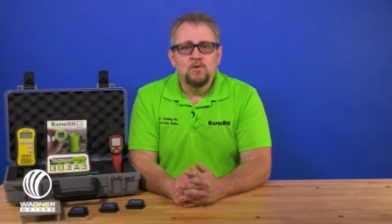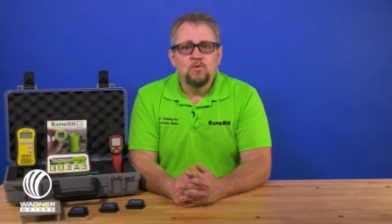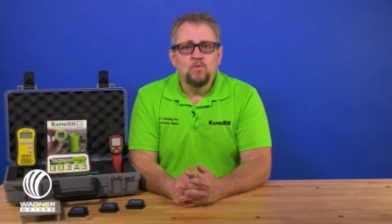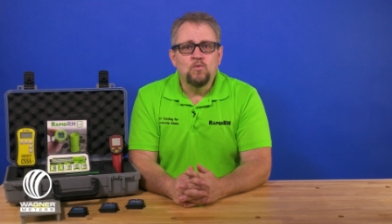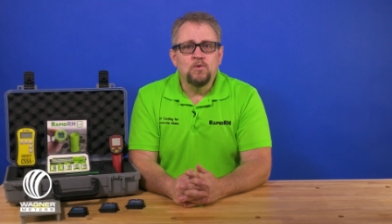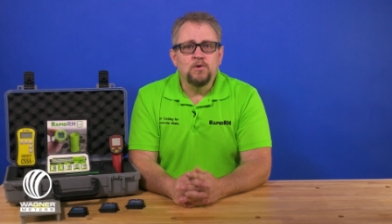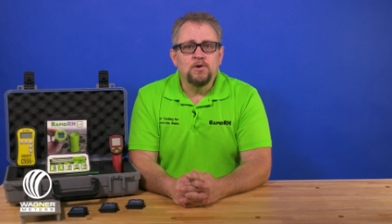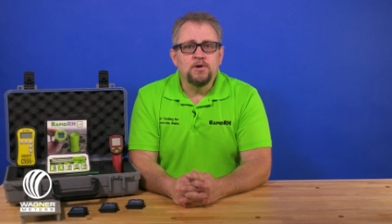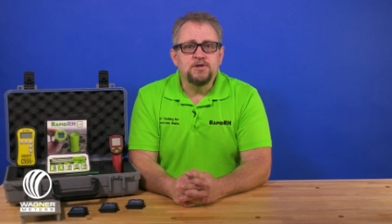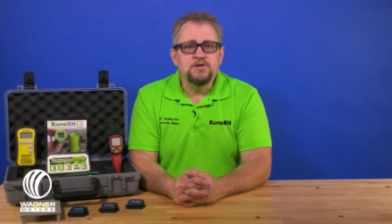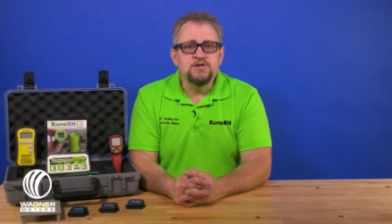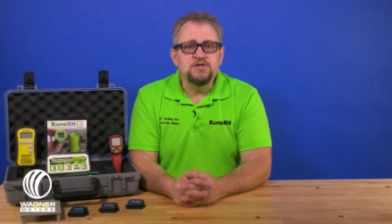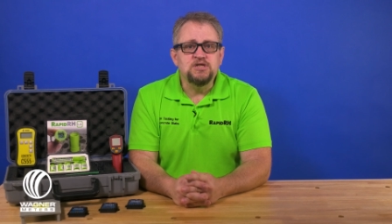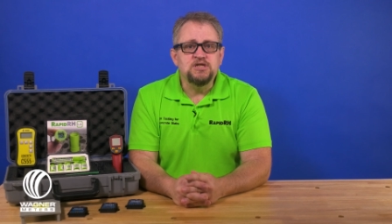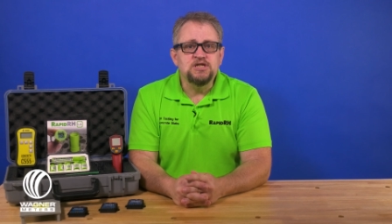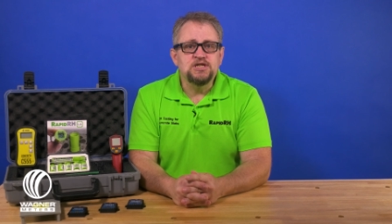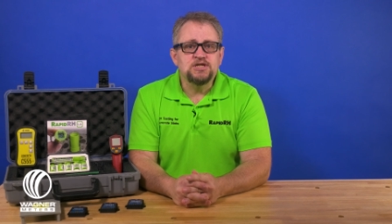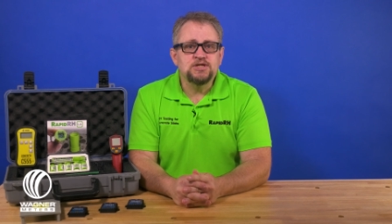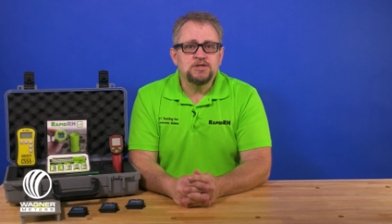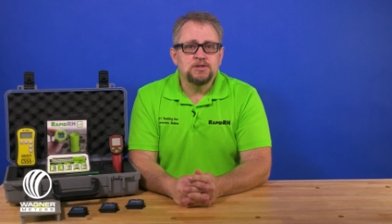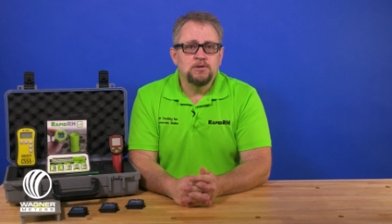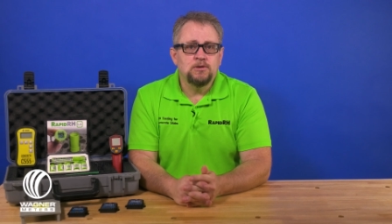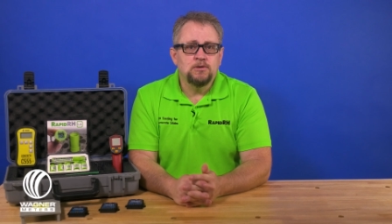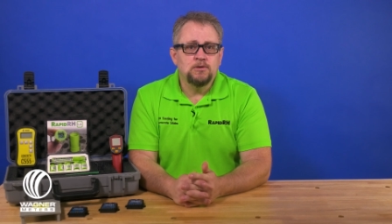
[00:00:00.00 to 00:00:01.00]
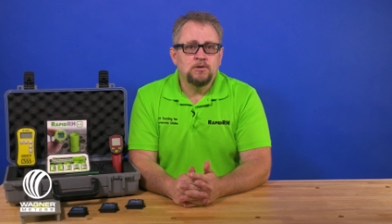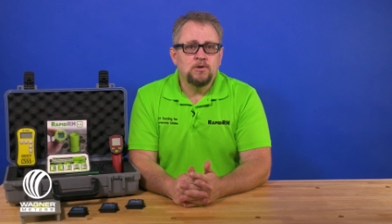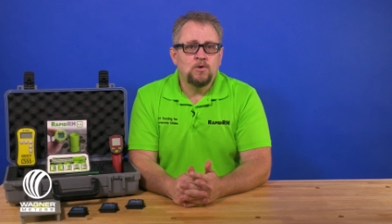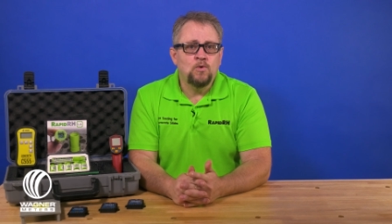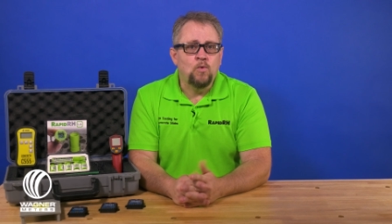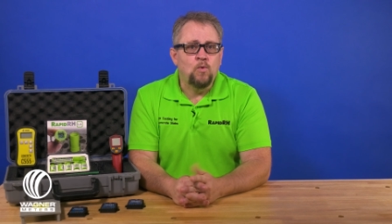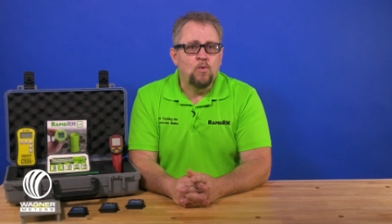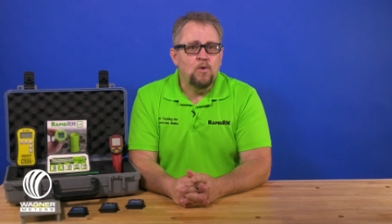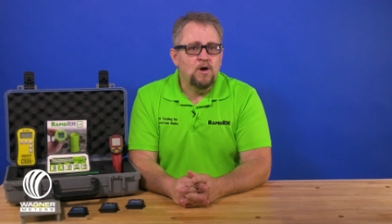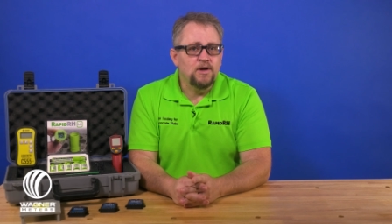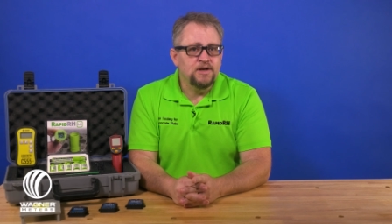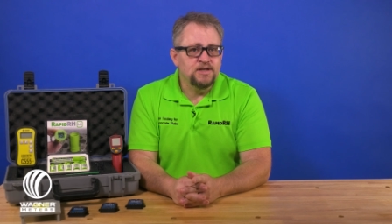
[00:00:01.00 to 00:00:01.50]
where additional
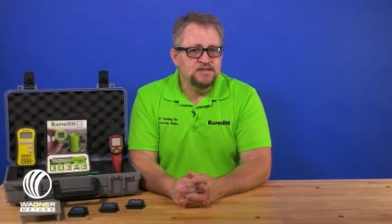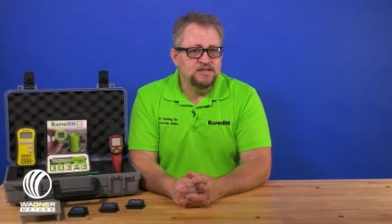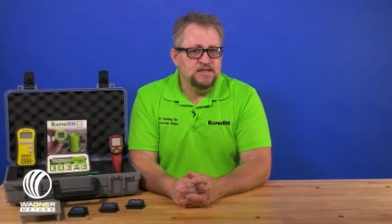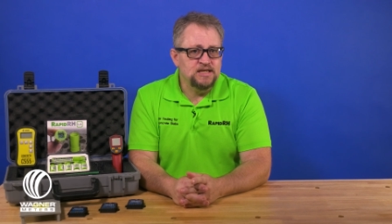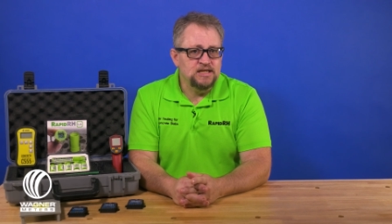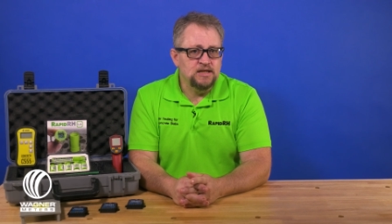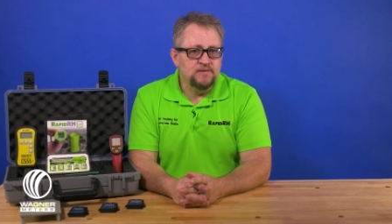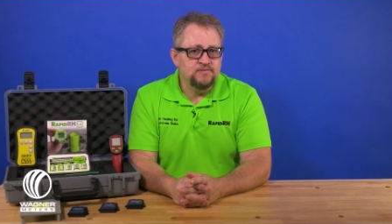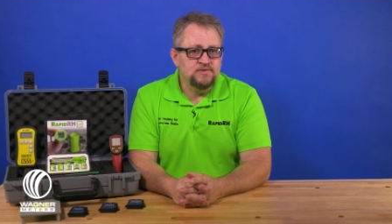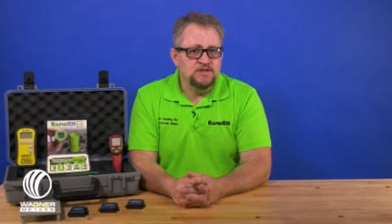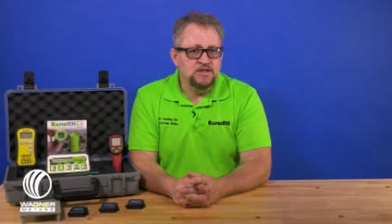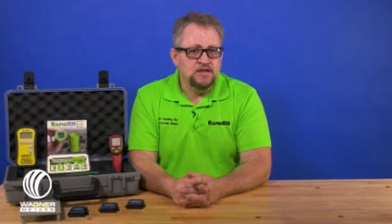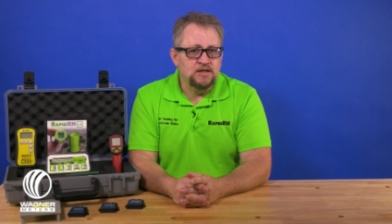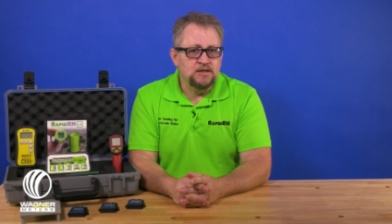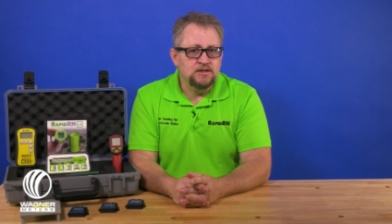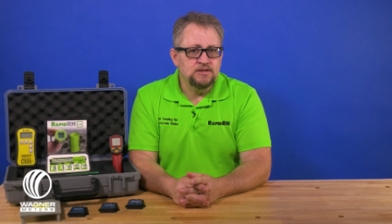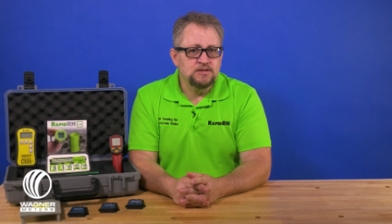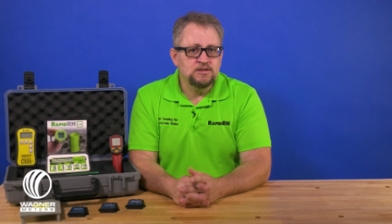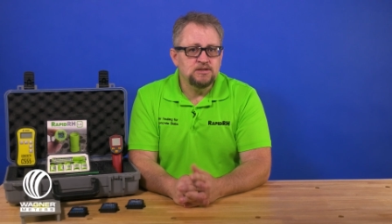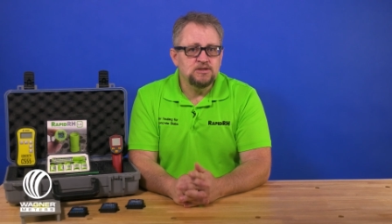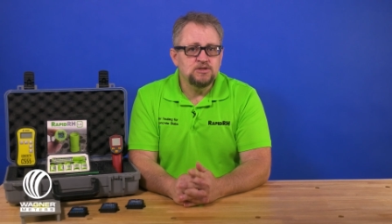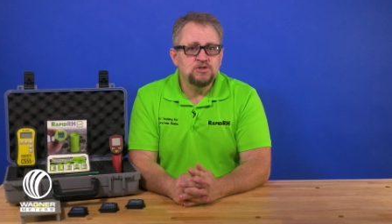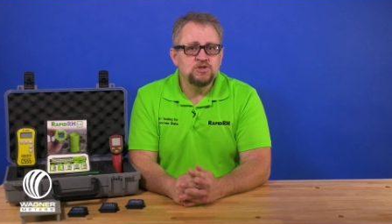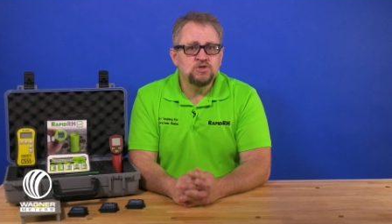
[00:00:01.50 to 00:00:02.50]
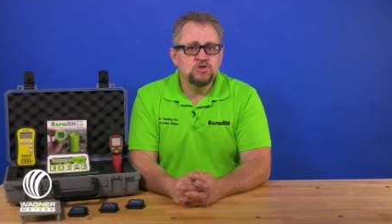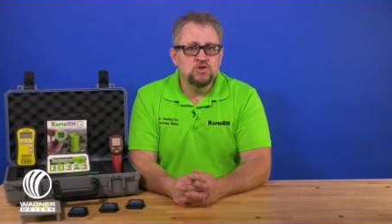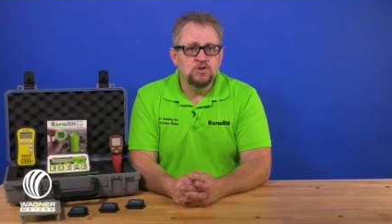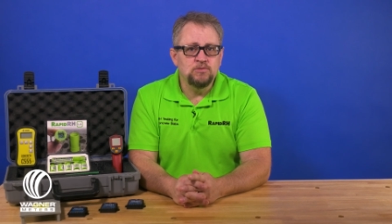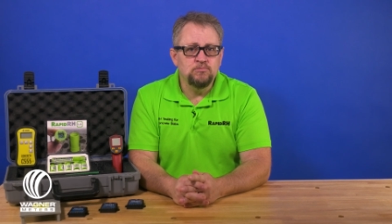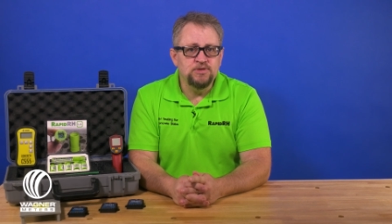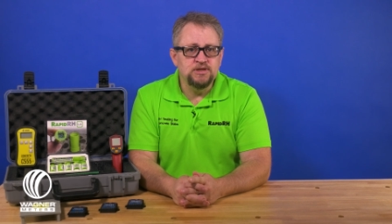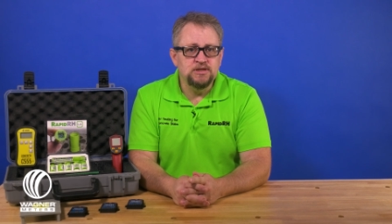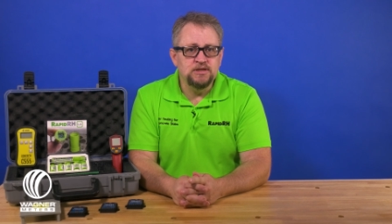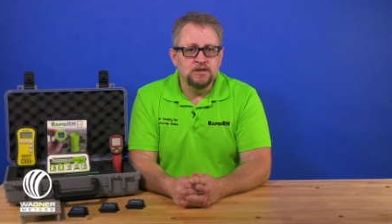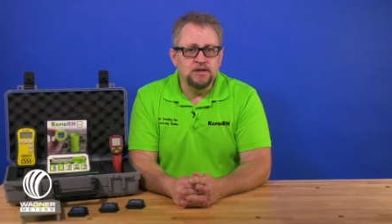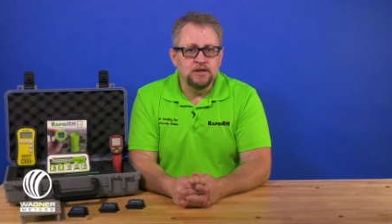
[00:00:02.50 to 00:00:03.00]
quantitative tests should
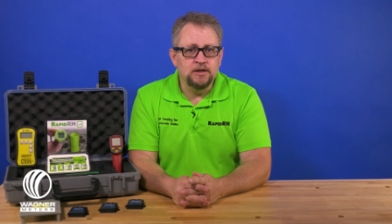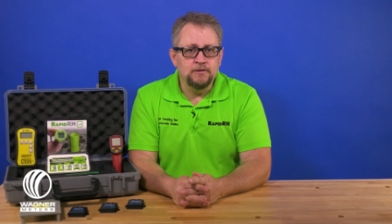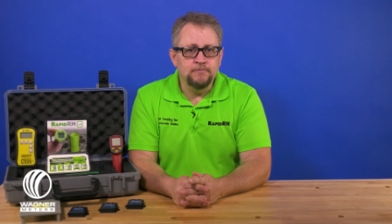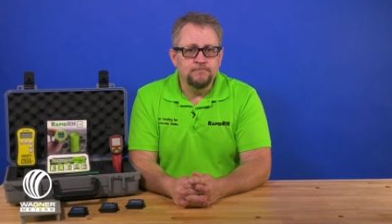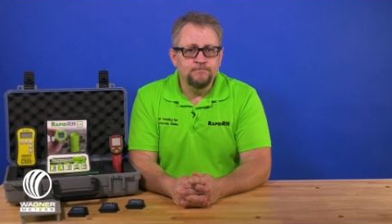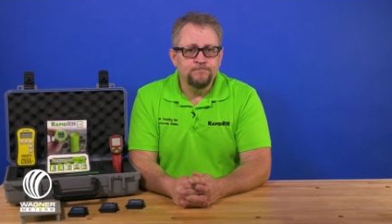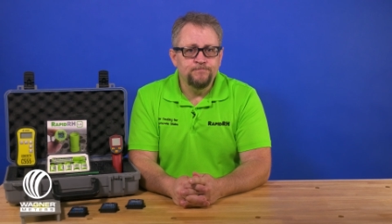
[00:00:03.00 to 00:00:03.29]
be done.